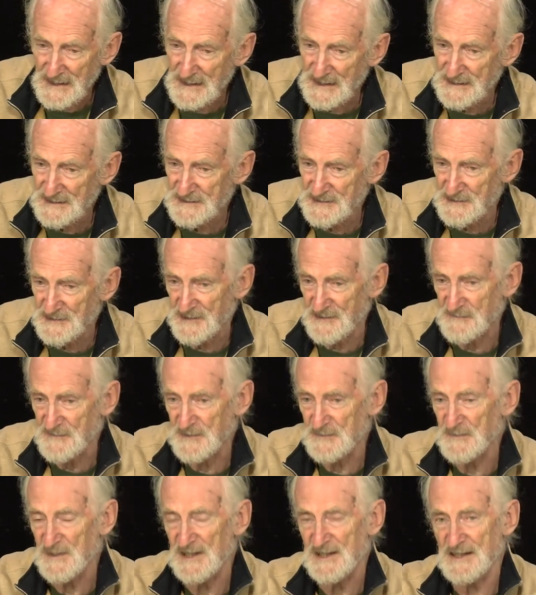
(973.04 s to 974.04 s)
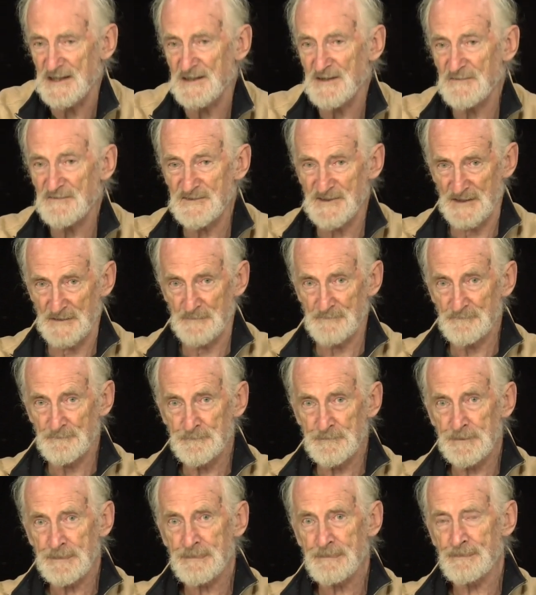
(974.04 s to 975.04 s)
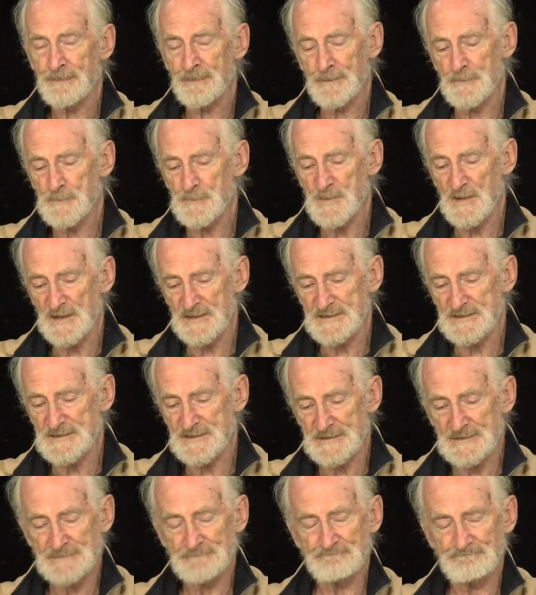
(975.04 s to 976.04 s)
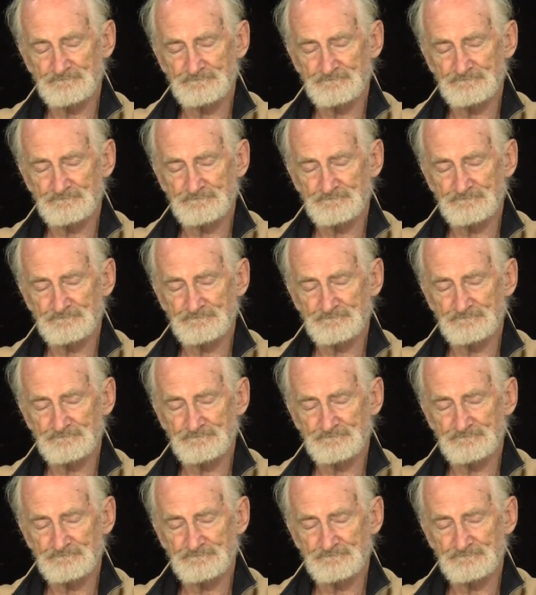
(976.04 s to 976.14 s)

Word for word: and there have been many of them. But uh,